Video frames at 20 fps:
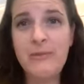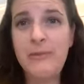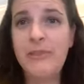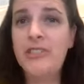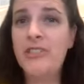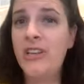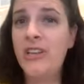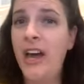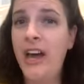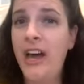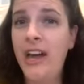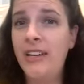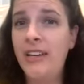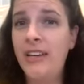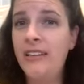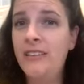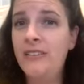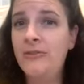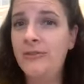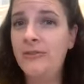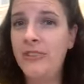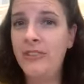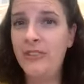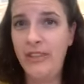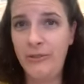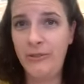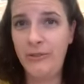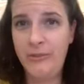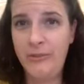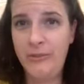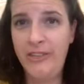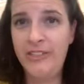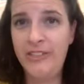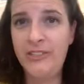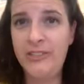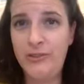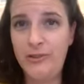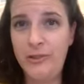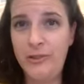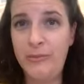which I feel like would be
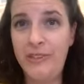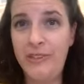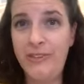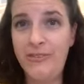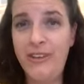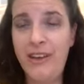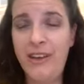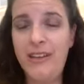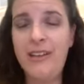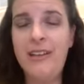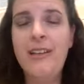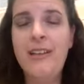extremely fun.